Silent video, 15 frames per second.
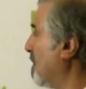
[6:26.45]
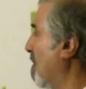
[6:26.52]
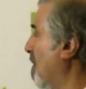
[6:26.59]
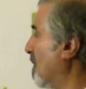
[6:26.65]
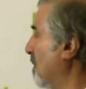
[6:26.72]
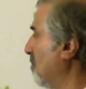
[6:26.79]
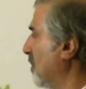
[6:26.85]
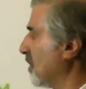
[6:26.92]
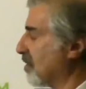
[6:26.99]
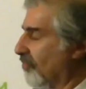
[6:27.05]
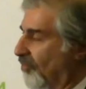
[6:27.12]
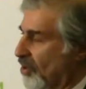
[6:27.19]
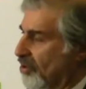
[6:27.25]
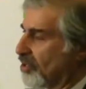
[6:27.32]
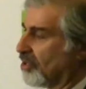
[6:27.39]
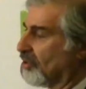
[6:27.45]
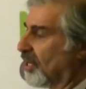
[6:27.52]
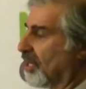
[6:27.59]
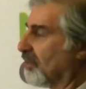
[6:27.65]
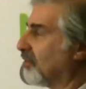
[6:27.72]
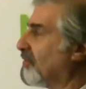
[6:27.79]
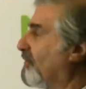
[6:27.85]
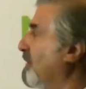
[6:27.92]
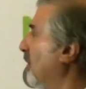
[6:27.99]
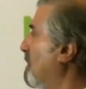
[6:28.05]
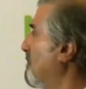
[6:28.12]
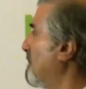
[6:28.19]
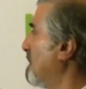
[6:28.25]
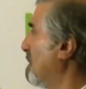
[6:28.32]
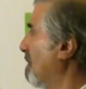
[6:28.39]
documents, photographs,
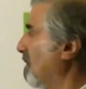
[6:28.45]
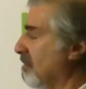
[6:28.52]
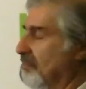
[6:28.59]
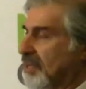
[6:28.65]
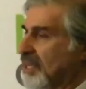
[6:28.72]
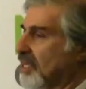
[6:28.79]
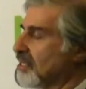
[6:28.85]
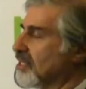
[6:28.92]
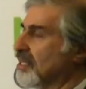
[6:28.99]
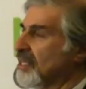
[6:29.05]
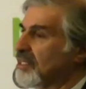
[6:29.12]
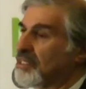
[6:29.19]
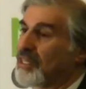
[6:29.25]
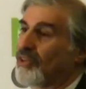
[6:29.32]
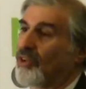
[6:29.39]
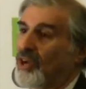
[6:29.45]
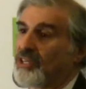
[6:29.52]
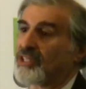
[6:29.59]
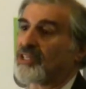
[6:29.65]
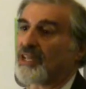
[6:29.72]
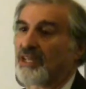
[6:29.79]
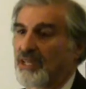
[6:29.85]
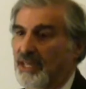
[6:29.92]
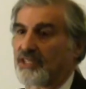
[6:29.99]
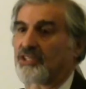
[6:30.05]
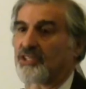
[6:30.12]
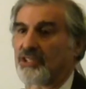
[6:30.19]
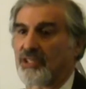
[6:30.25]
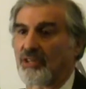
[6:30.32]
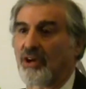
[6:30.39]
films, and other media. It's, it's the largest
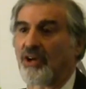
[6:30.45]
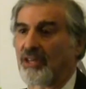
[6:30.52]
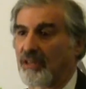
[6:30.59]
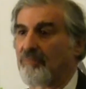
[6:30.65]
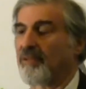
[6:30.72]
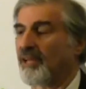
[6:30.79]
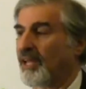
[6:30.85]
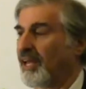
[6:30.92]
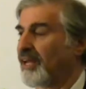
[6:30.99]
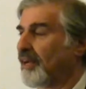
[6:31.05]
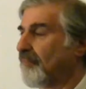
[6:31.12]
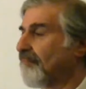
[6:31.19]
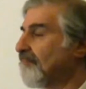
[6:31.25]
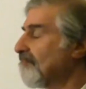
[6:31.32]
collection on the planet.